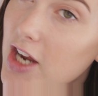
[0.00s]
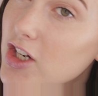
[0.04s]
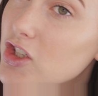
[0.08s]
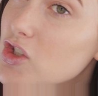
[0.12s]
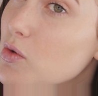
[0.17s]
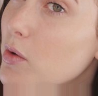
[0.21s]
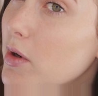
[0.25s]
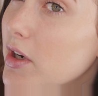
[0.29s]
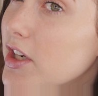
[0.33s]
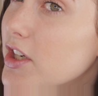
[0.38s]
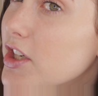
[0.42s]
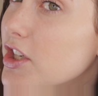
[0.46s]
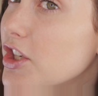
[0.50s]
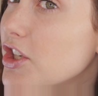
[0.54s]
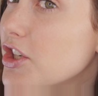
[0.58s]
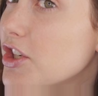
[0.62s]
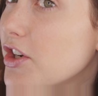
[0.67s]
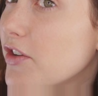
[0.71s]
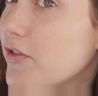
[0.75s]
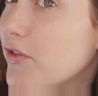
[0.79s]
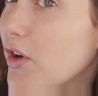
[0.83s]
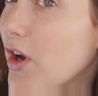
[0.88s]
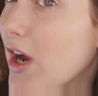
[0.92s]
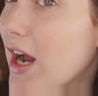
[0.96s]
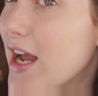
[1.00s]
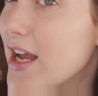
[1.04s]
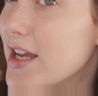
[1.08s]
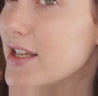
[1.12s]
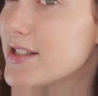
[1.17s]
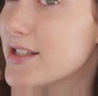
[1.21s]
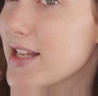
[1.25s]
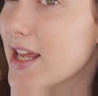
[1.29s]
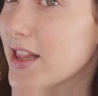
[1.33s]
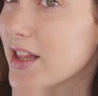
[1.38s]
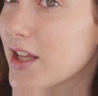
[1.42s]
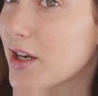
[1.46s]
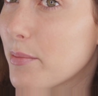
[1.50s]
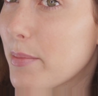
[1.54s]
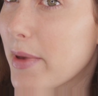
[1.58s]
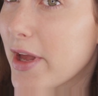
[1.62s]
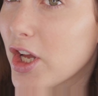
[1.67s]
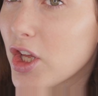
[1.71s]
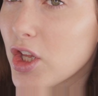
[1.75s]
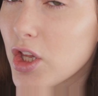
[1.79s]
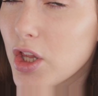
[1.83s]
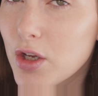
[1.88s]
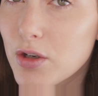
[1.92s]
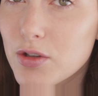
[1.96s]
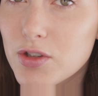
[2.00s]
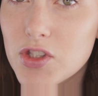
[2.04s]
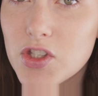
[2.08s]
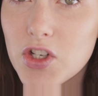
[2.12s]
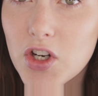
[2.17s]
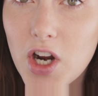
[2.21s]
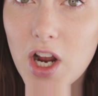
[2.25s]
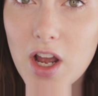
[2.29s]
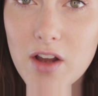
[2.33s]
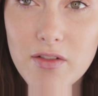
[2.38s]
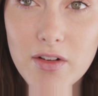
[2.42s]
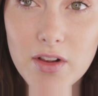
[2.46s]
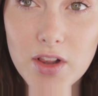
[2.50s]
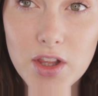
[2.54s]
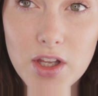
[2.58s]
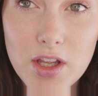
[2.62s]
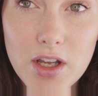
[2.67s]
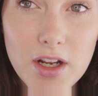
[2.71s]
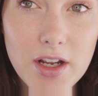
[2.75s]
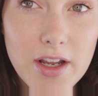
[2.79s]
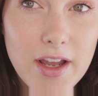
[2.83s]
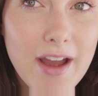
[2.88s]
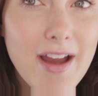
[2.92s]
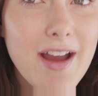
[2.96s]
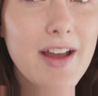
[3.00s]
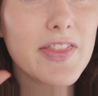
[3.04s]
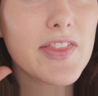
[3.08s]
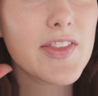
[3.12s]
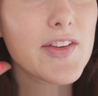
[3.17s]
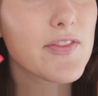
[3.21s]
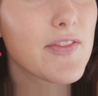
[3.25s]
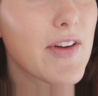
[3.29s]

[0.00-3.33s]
I just wanted to give you guys a little bit closer of a look at the